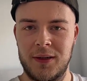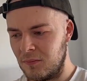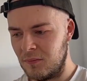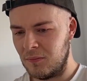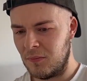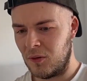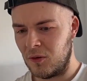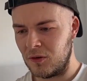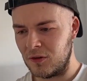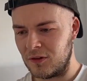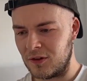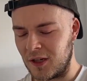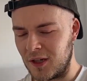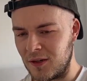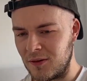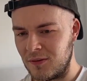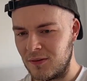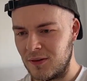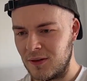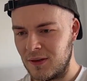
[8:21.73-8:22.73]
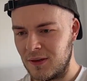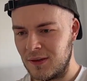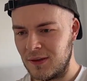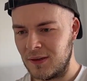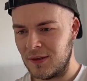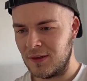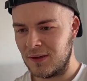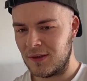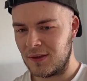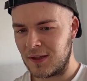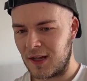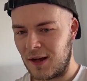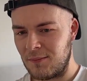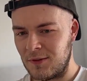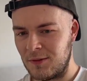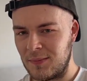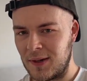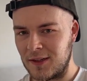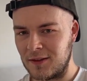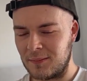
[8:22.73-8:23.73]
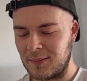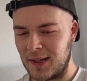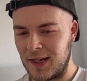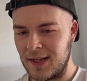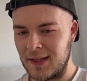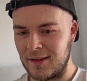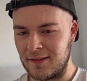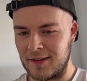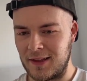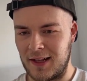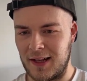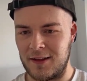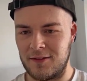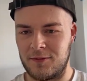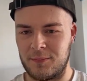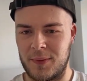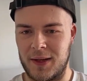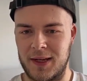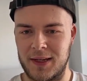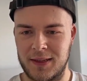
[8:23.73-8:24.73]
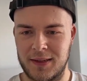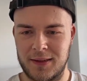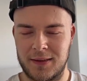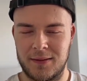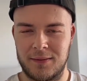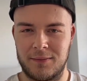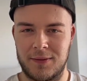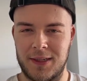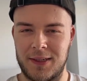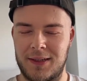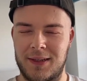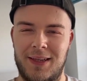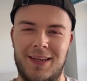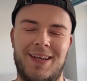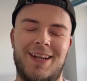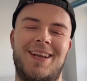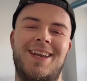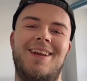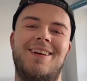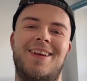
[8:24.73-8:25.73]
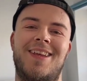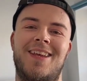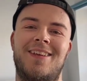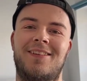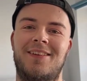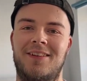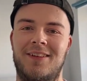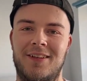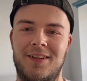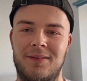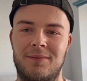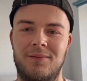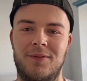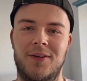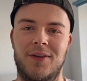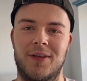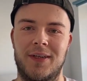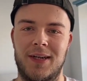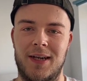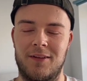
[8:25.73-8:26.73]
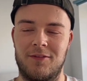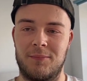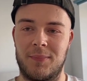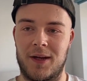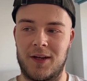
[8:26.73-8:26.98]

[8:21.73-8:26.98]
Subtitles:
More so, Amrabat's playing as the left back, when he clearly isn't an inverted left back.